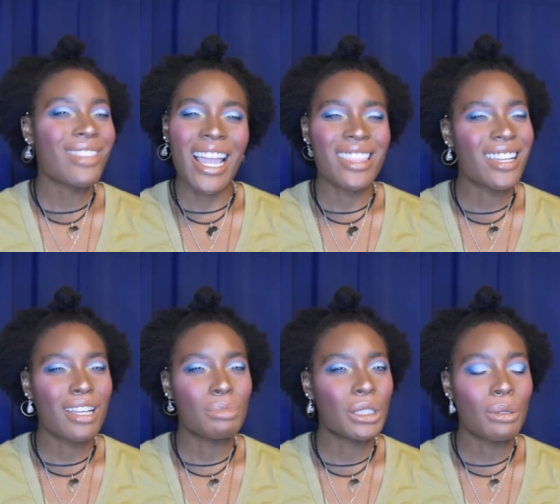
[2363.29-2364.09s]
I think
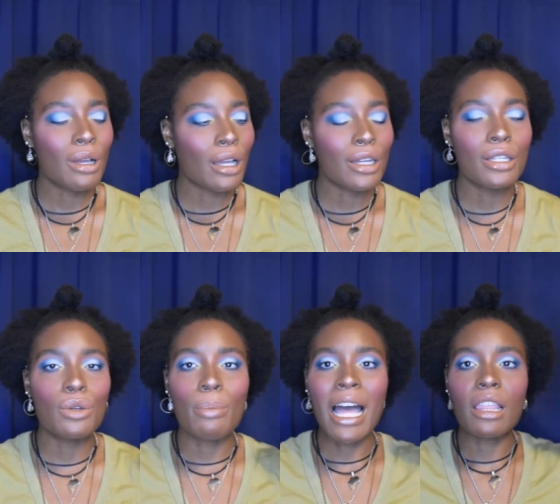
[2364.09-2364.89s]
I'm do, gonna
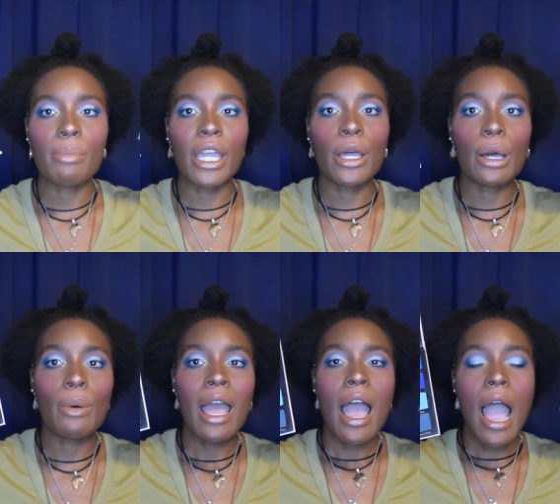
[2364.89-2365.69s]
do a palette bingo.
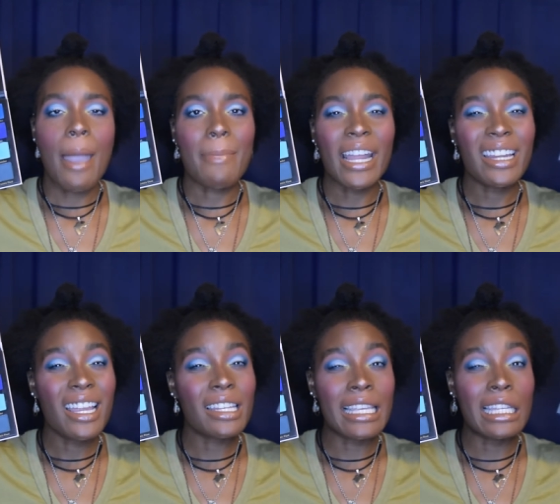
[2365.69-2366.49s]
I might
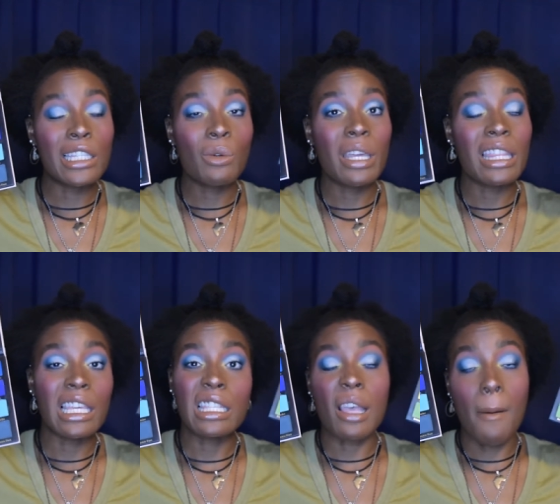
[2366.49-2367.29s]
not get to it
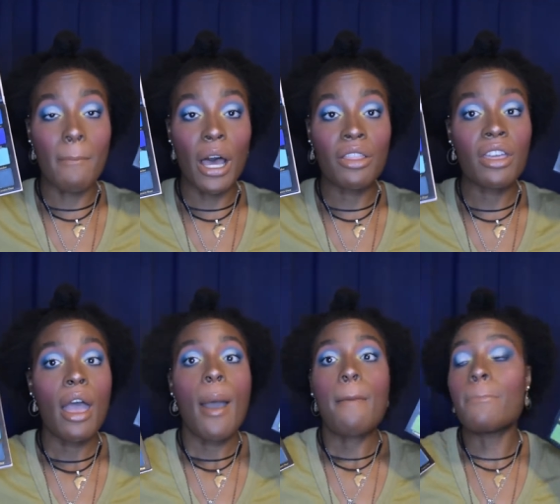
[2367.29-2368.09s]
this month,
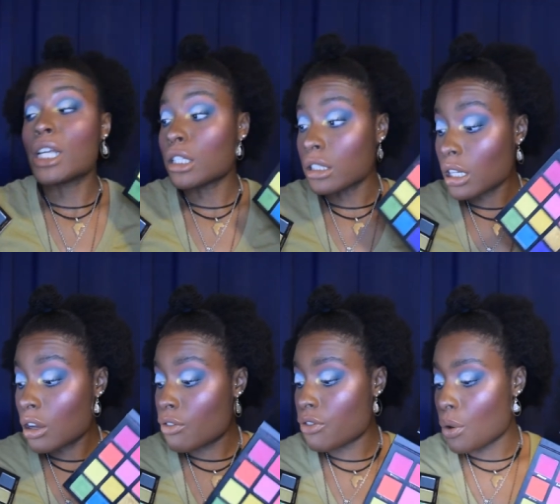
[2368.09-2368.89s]
but
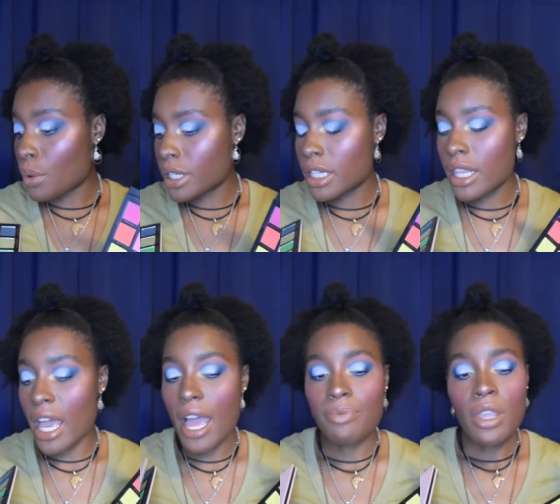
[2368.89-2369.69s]
look forward to
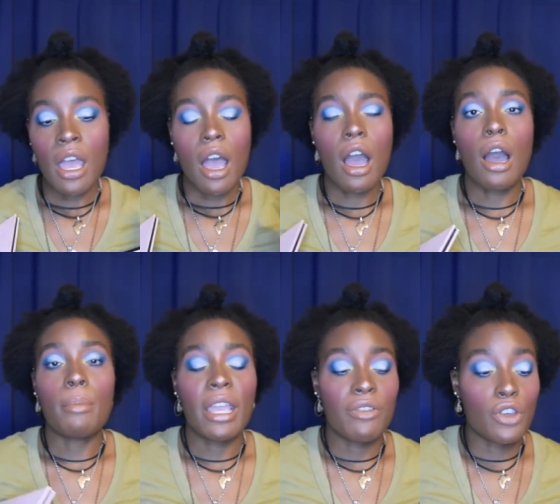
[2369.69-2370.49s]
that.
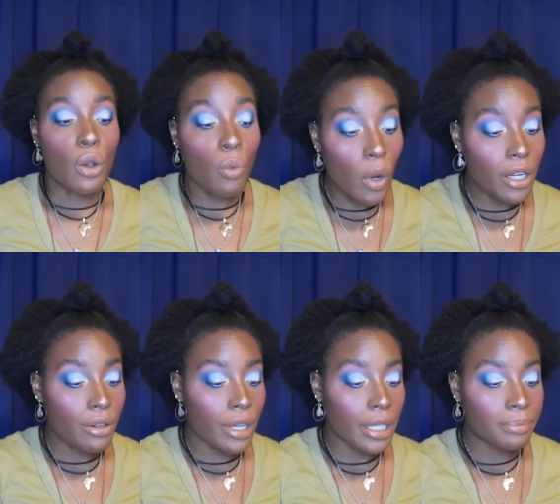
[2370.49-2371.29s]
Um, if you're
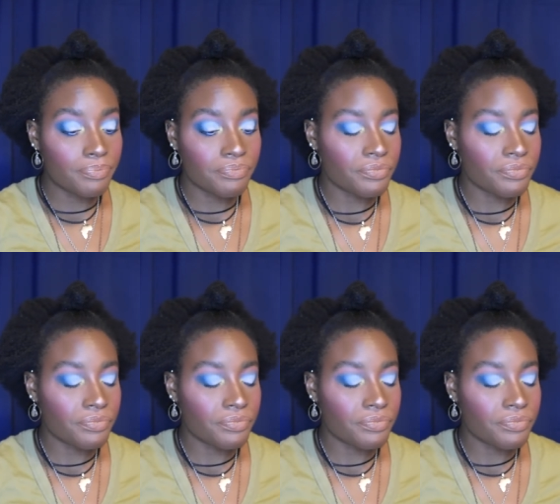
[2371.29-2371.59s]
wondering,